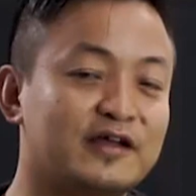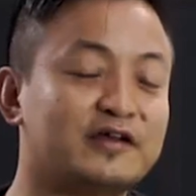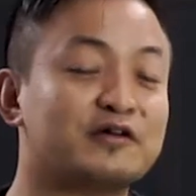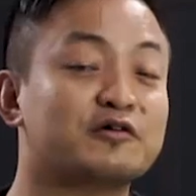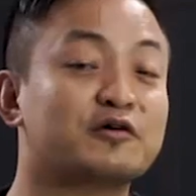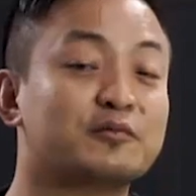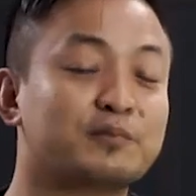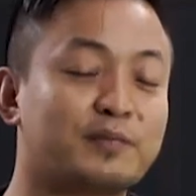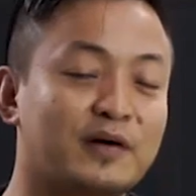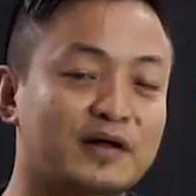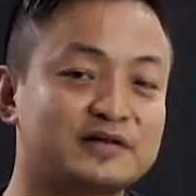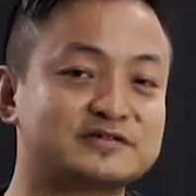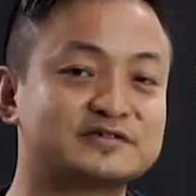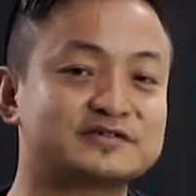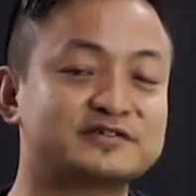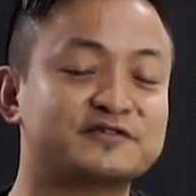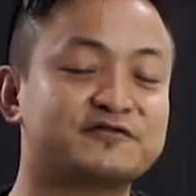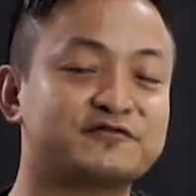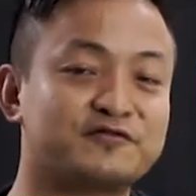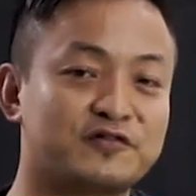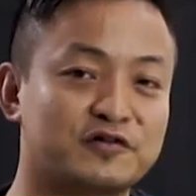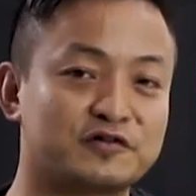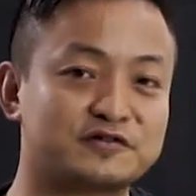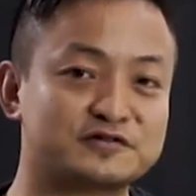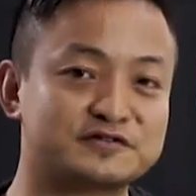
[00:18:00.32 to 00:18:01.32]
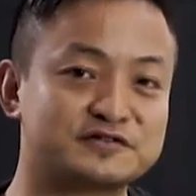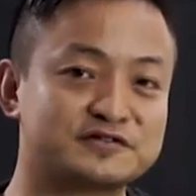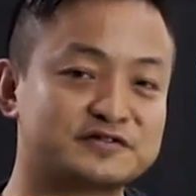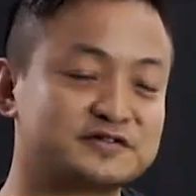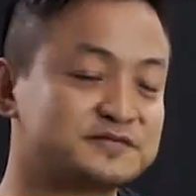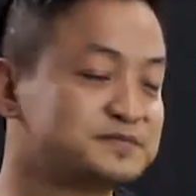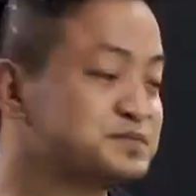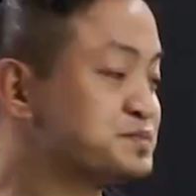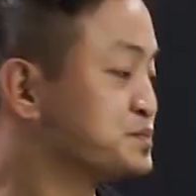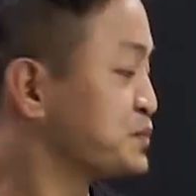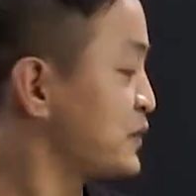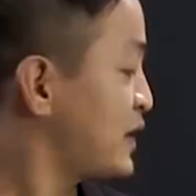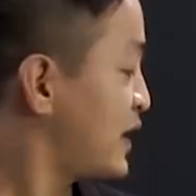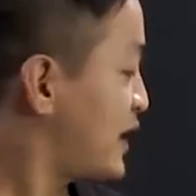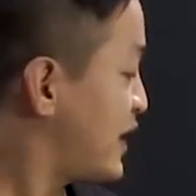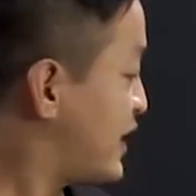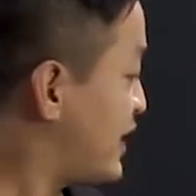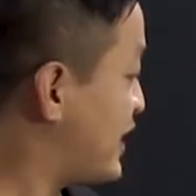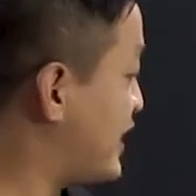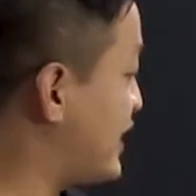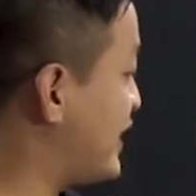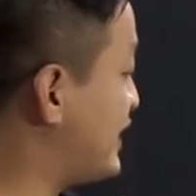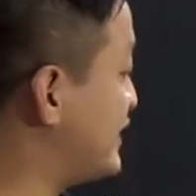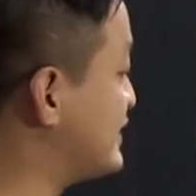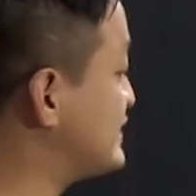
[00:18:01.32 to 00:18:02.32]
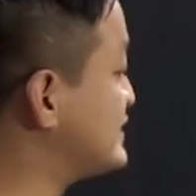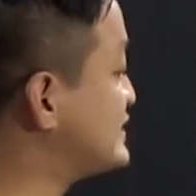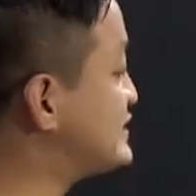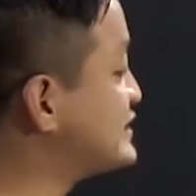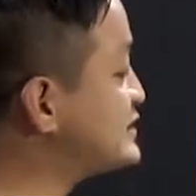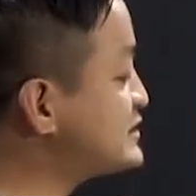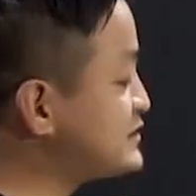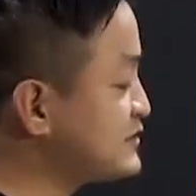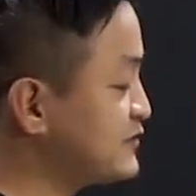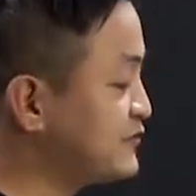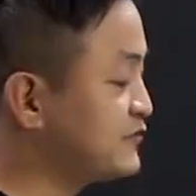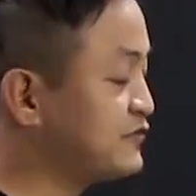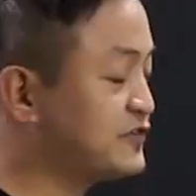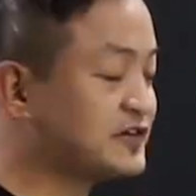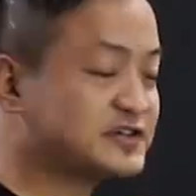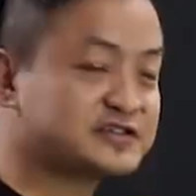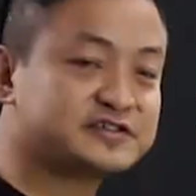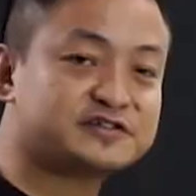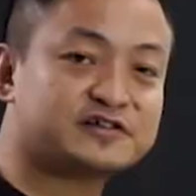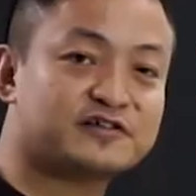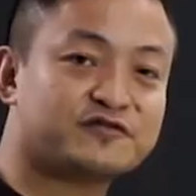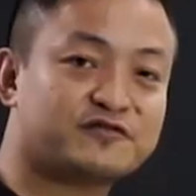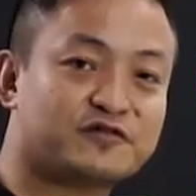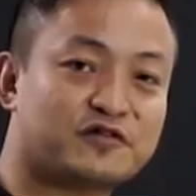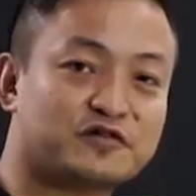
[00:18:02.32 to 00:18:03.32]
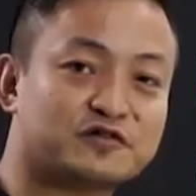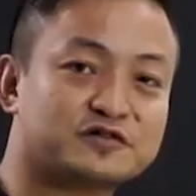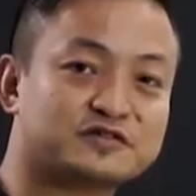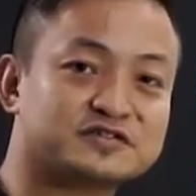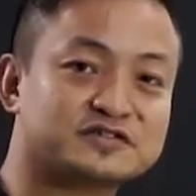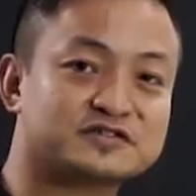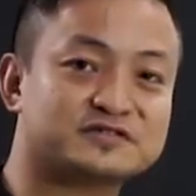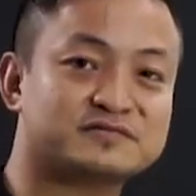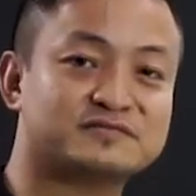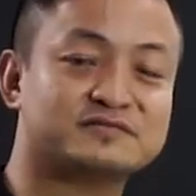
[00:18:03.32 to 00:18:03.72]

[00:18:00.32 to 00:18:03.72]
and a repulsive force. And this frictional force,